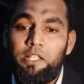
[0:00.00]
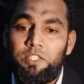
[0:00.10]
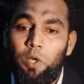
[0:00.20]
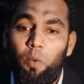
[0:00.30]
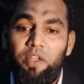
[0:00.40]

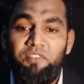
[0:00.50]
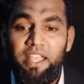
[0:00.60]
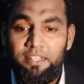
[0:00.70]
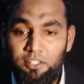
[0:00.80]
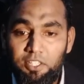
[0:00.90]
So when
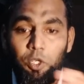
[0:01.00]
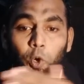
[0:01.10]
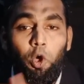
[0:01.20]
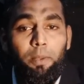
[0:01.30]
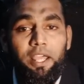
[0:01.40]
we enter the
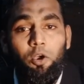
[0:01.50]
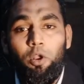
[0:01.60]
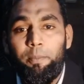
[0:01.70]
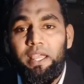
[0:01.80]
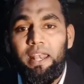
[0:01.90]
global
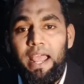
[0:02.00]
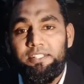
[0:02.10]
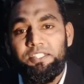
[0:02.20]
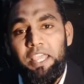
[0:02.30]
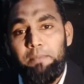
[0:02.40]
economic
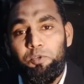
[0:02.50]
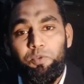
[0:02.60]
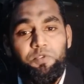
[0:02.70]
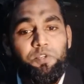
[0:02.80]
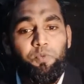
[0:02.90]
landscape
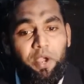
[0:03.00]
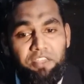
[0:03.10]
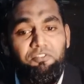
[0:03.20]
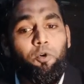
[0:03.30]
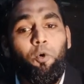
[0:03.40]

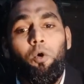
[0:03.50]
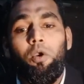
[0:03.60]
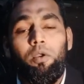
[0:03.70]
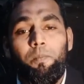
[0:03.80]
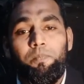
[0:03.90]

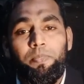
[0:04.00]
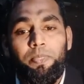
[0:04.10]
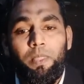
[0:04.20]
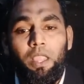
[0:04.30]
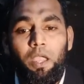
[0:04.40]
2024,
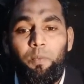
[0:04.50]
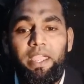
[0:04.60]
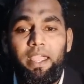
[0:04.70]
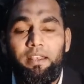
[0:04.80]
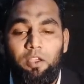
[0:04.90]
we
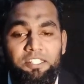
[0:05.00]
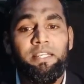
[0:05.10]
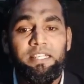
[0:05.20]
can